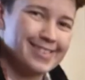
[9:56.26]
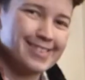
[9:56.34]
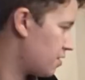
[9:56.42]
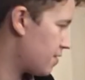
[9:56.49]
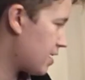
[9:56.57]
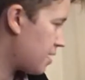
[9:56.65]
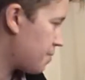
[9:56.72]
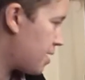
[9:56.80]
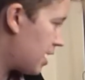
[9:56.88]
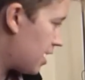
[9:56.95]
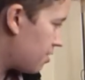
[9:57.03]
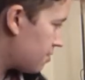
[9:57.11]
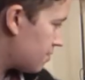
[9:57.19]
You ready,
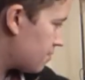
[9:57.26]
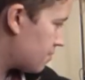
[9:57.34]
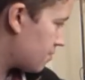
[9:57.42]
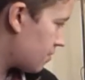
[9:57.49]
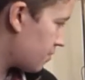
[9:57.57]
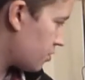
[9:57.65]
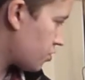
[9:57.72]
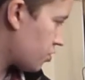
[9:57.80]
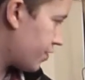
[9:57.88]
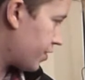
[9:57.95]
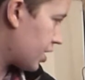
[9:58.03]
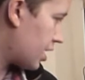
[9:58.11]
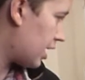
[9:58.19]
Milo? I'm not sure
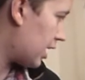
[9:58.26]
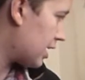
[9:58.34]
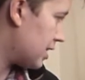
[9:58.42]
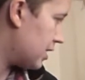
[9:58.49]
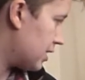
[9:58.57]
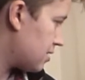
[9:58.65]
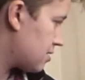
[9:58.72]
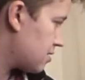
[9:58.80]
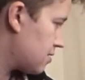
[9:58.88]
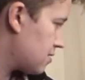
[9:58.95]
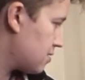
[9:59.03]
if you're going to like this.